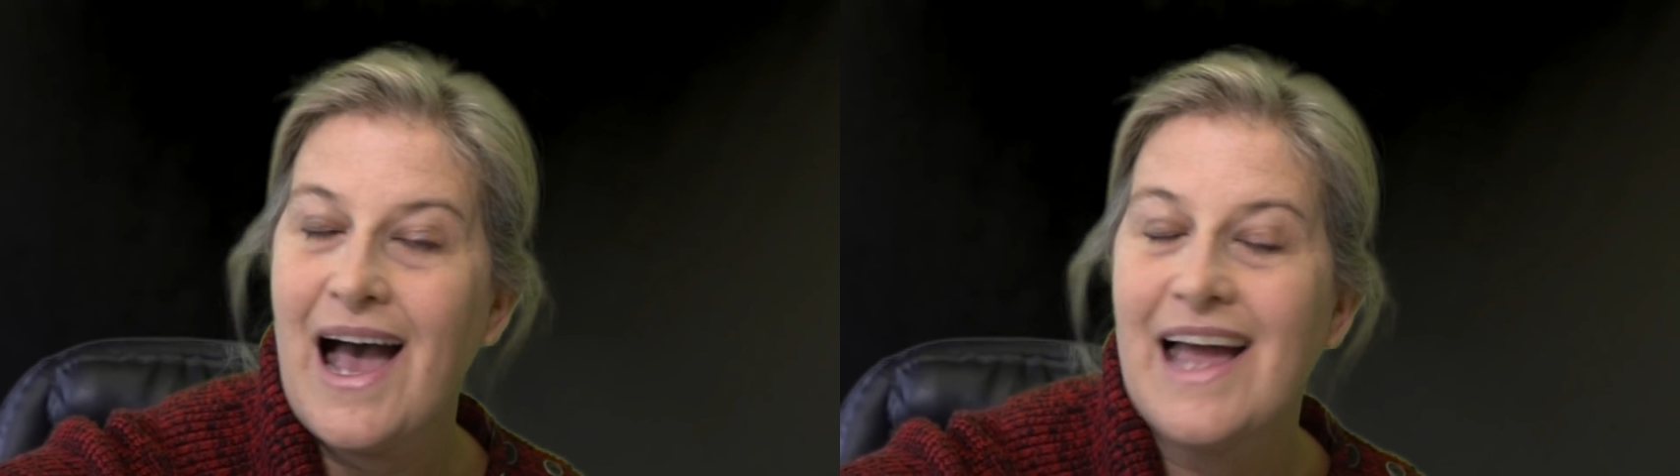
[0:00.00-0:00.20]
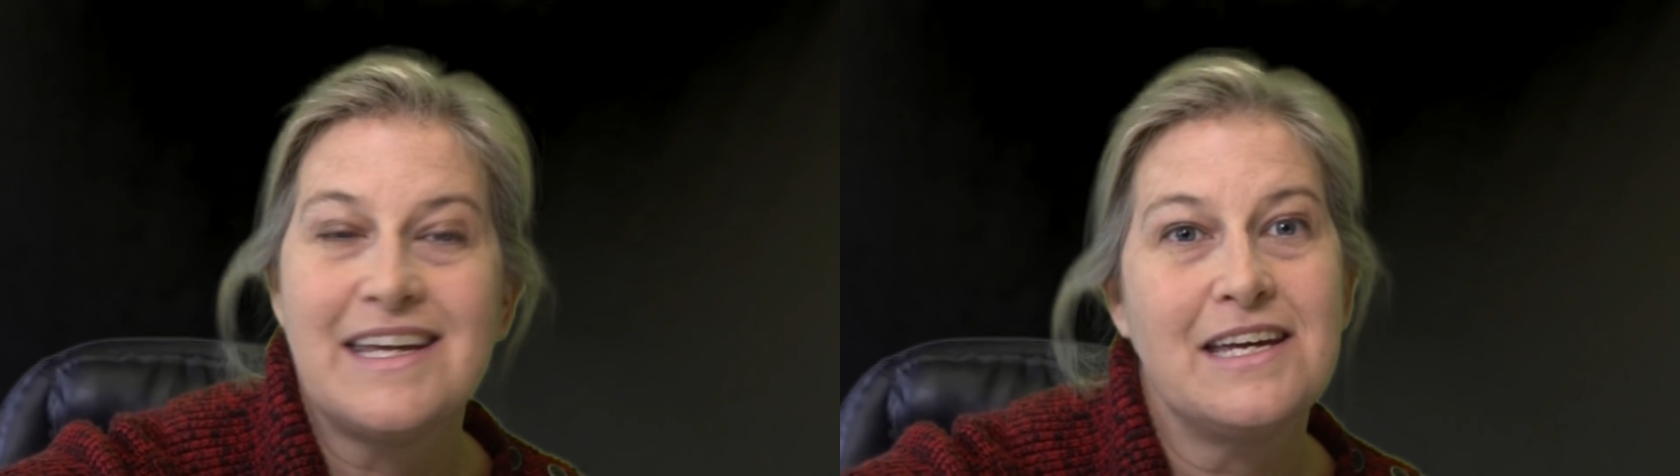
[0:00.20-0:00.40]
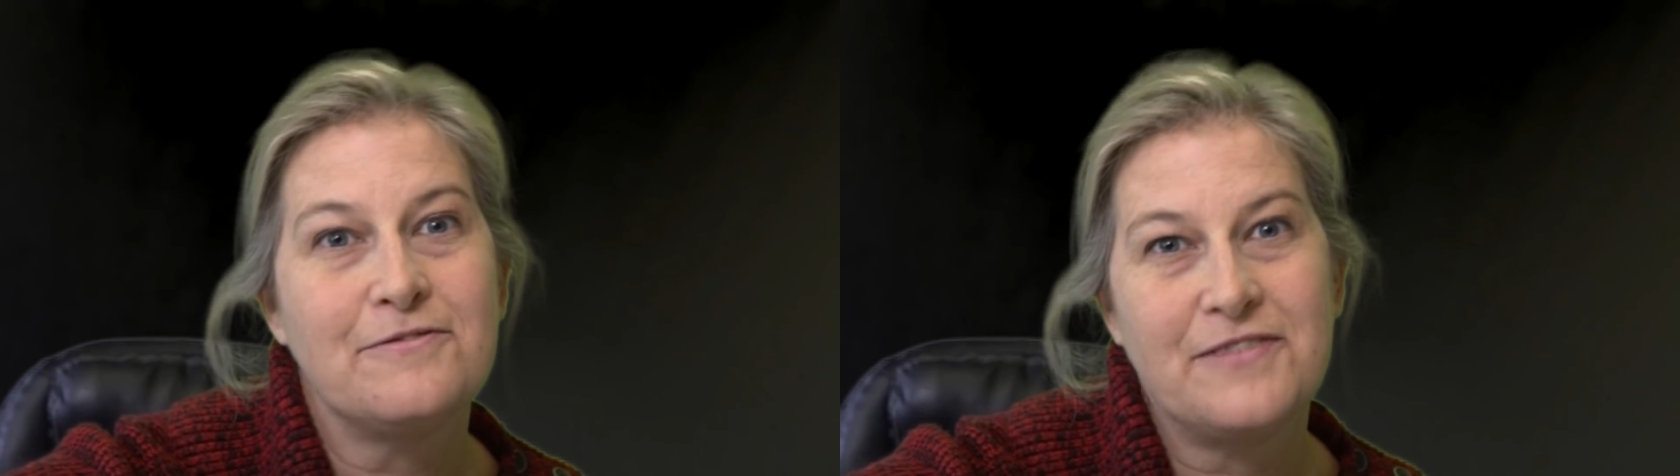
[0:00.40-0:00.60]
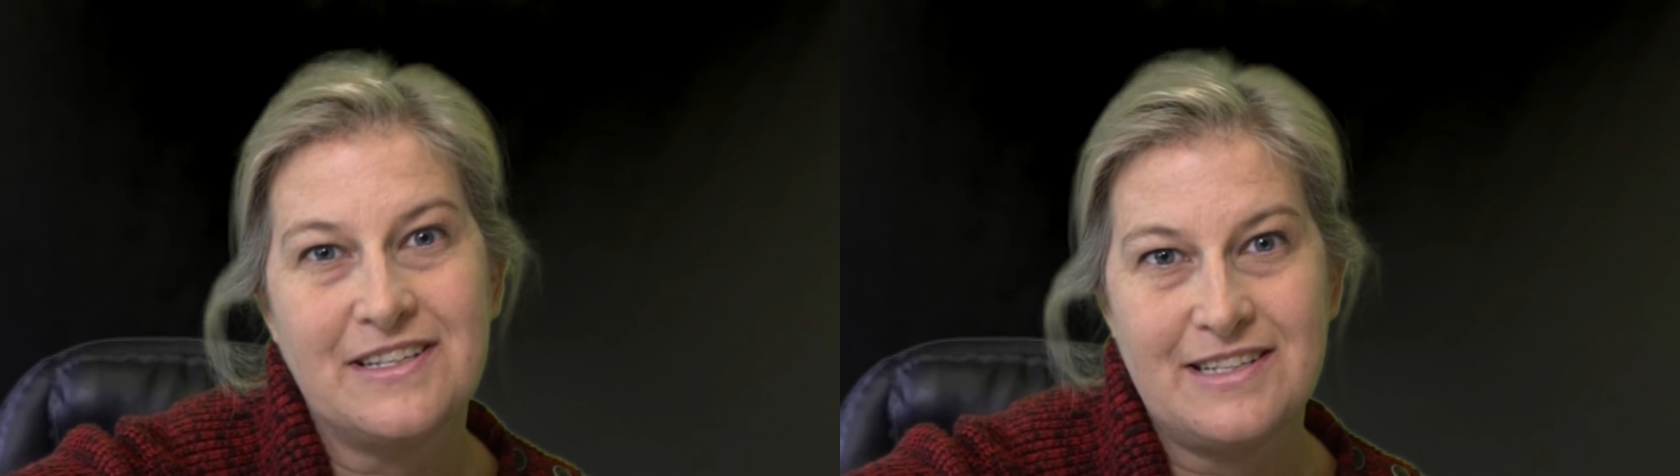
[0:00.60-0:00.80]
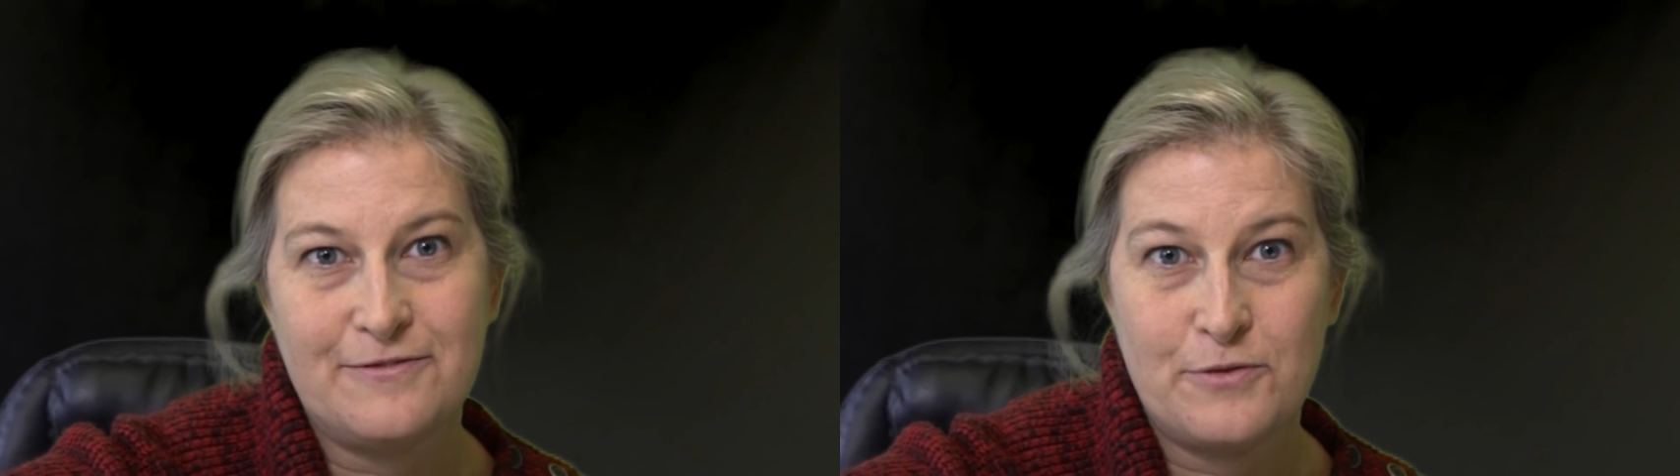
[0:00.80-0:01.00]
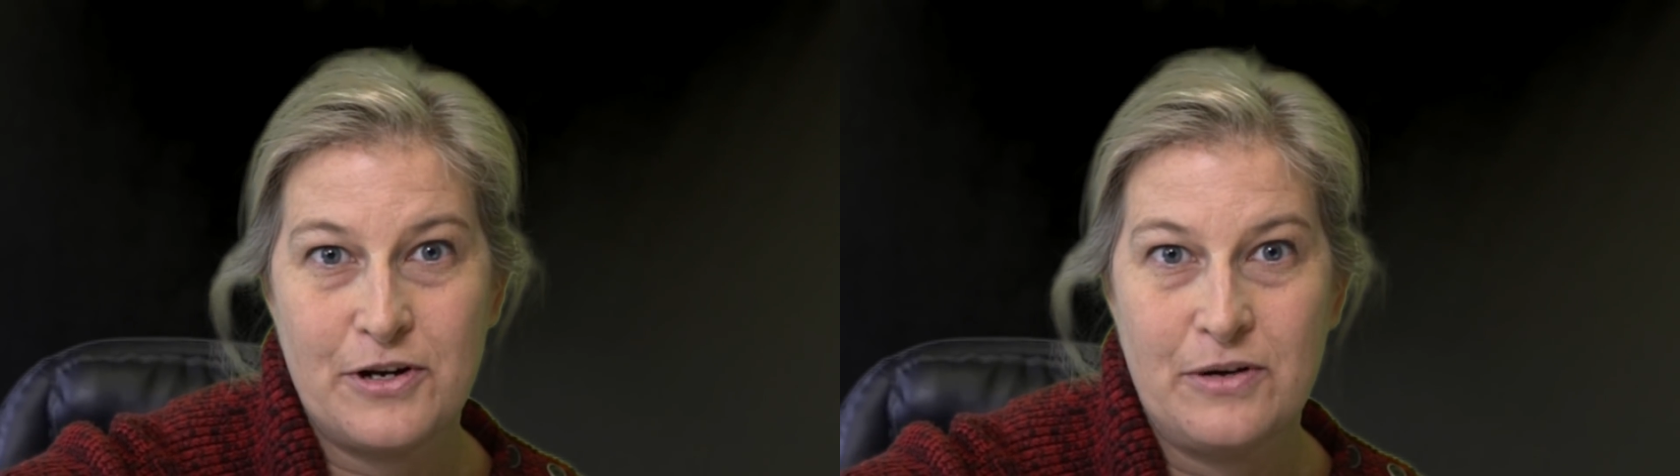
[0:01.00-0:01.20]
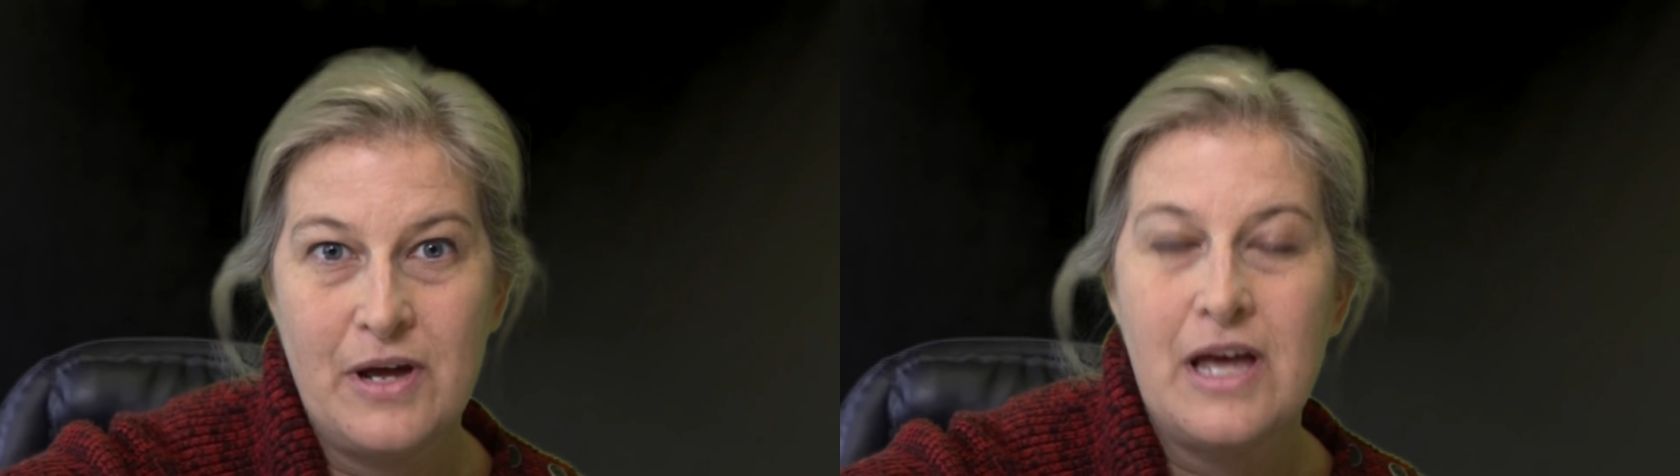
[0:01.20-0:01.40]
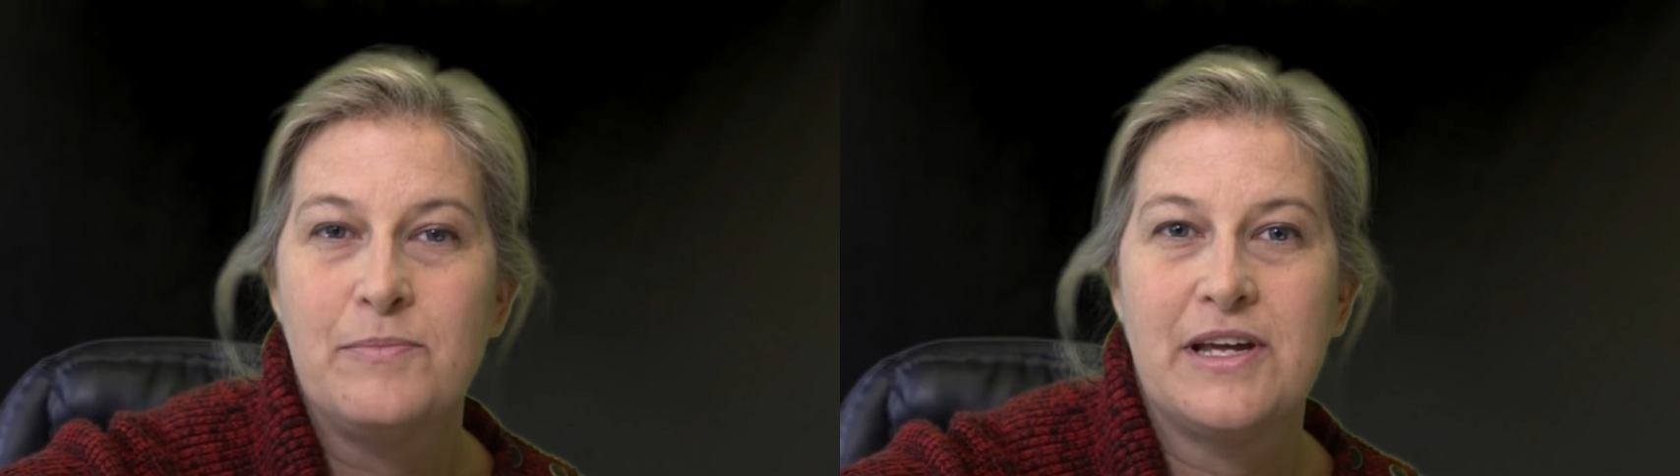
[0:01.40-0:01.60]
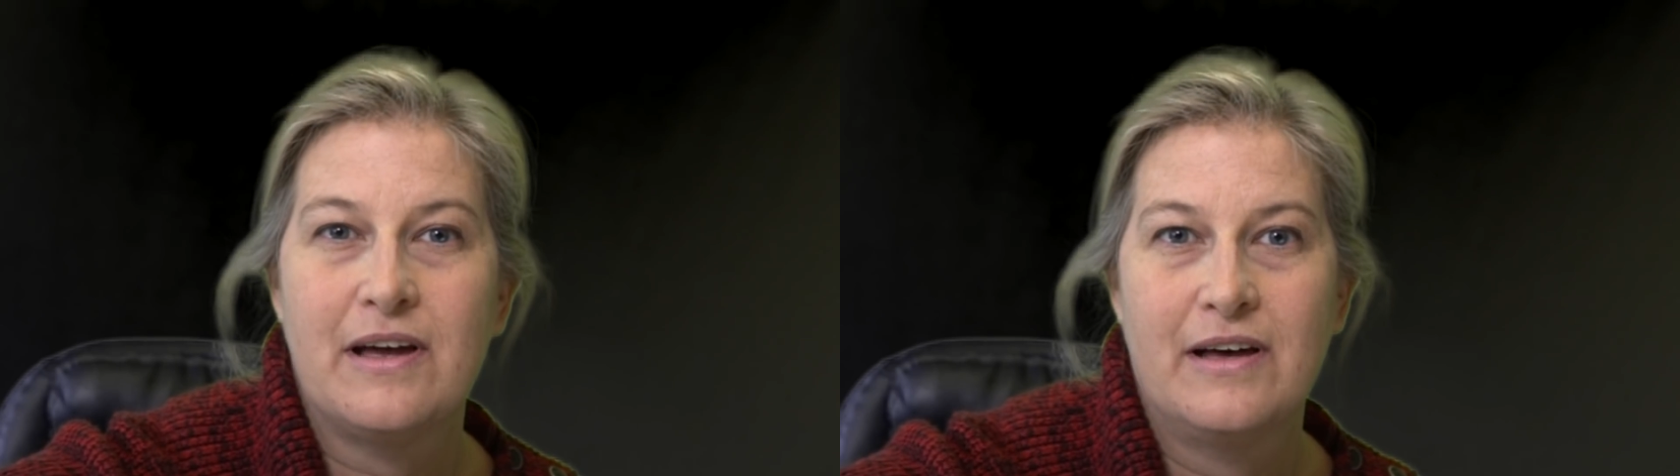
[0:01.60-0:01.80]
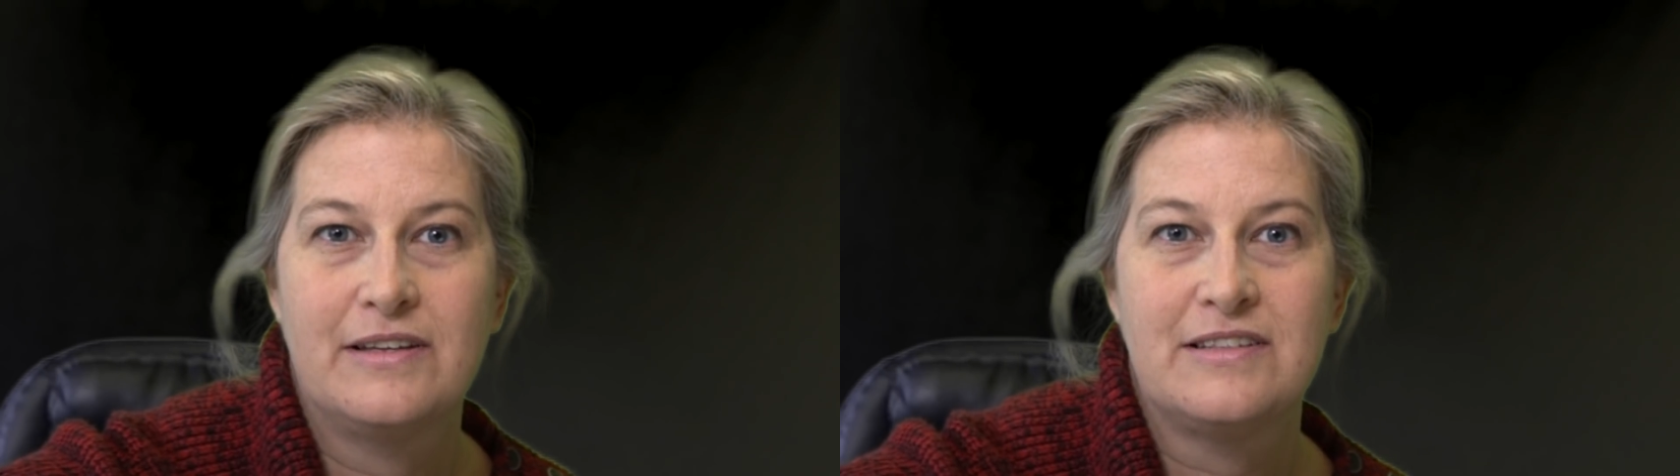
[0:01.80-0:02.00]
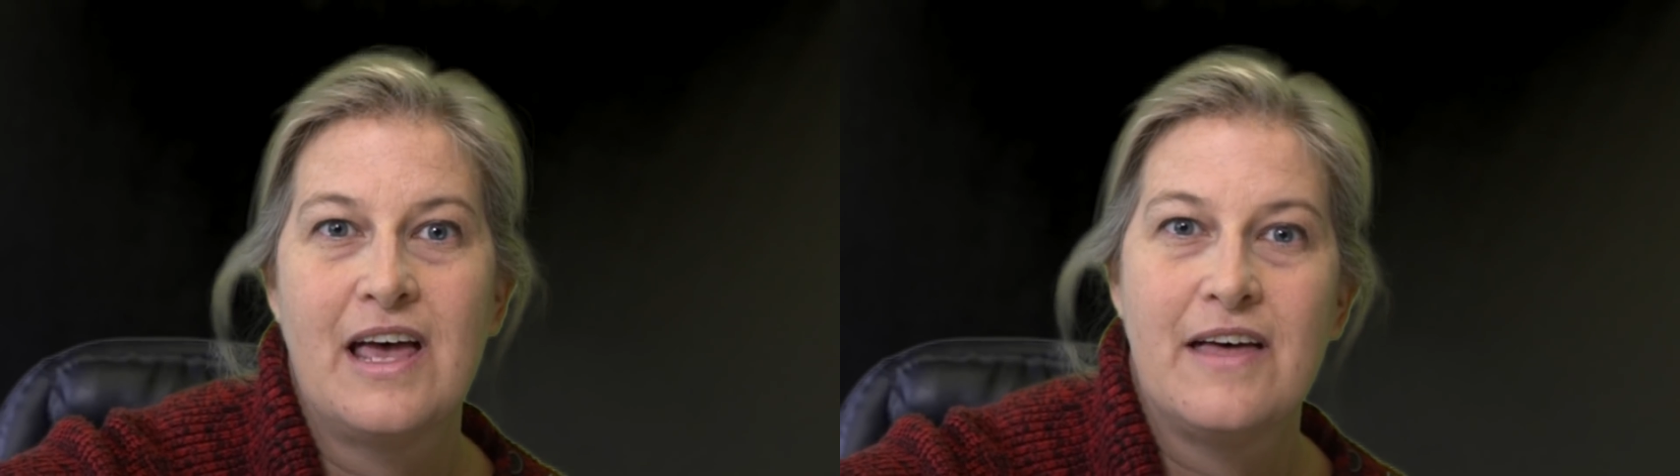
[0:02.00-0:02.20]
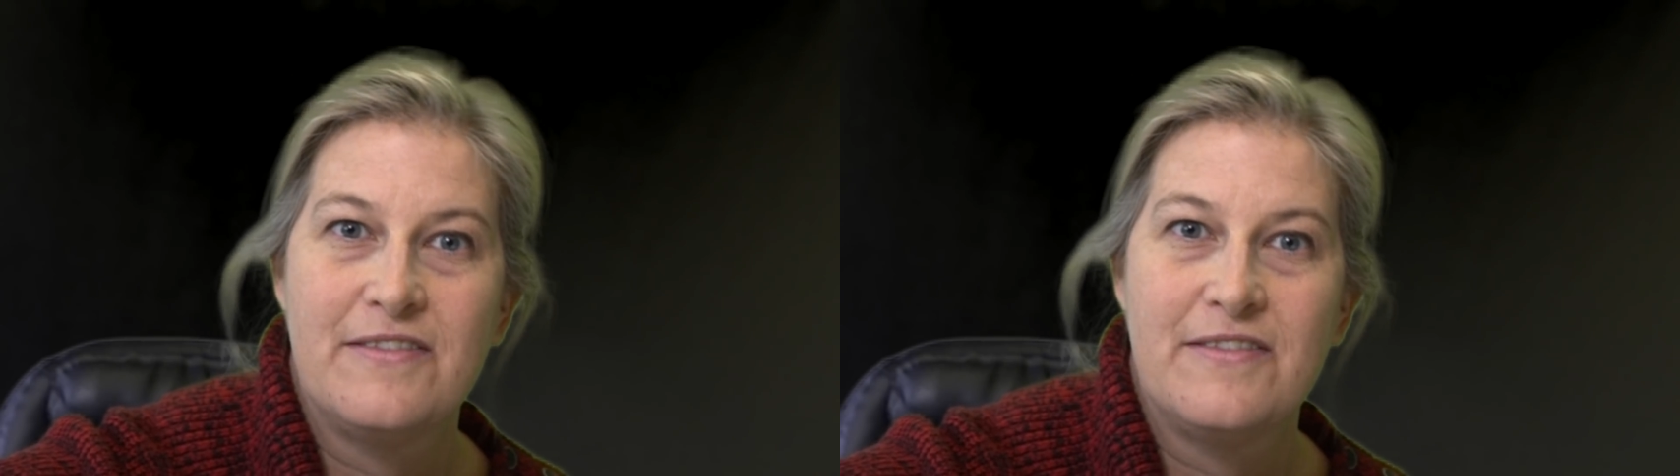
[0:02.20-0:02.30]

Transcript: I can't fix that for you because